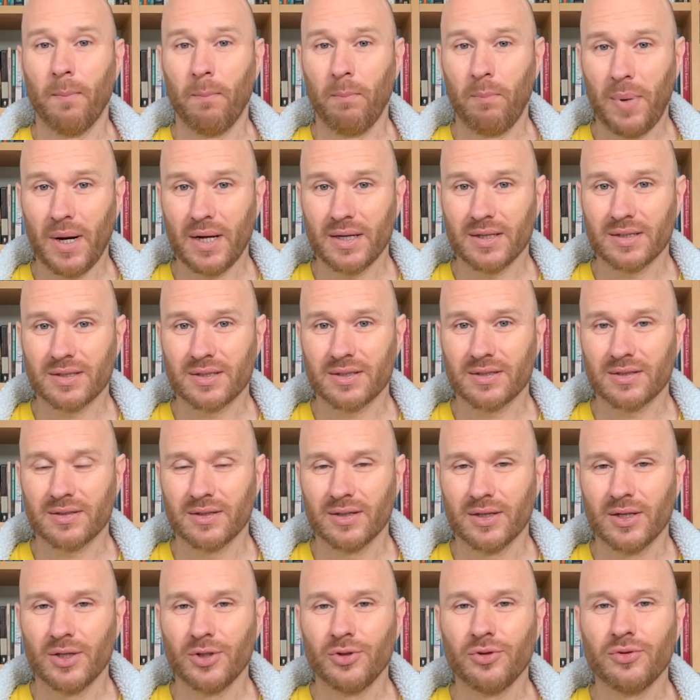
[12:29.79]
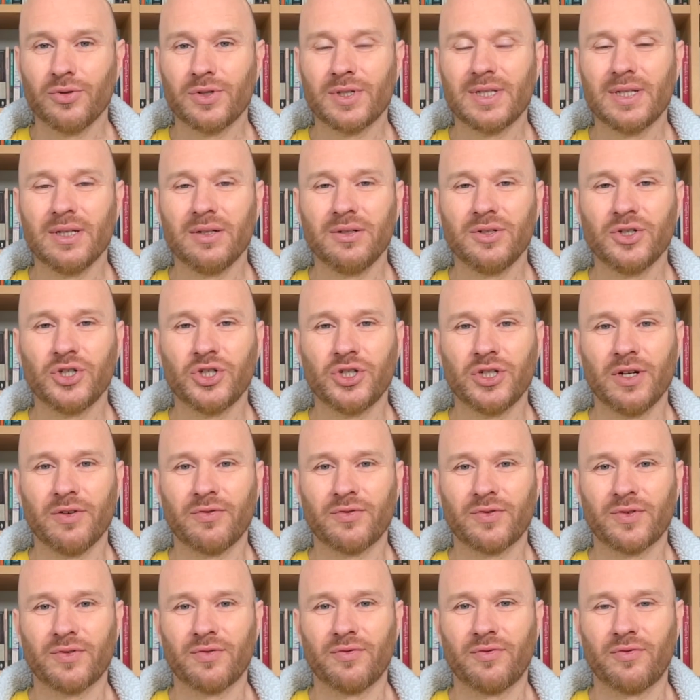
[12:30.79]
but you still
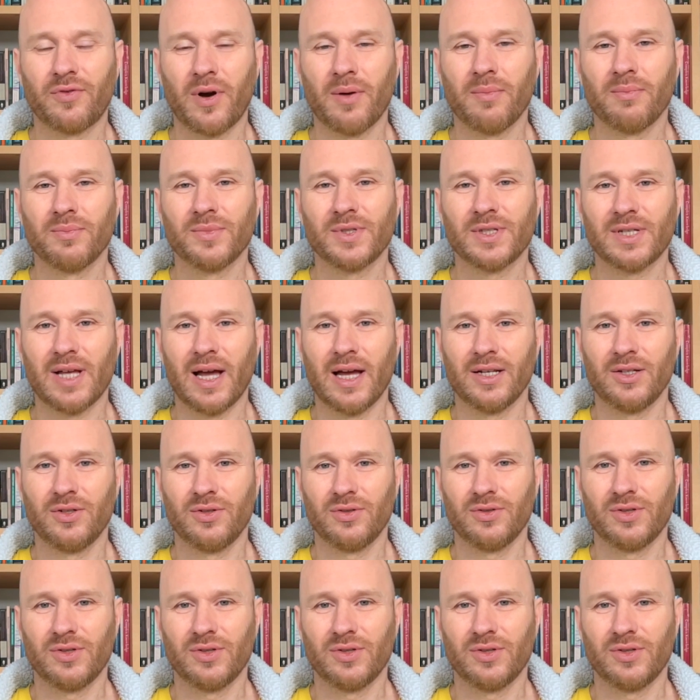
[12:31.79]
shift from side